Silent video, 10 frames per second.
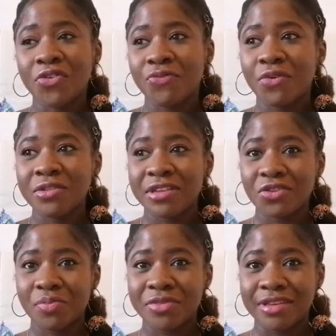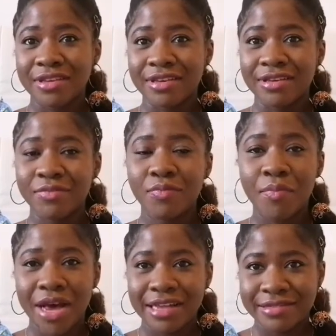was folding up the
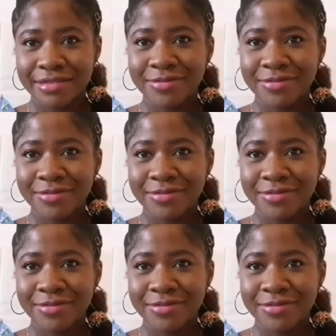mat.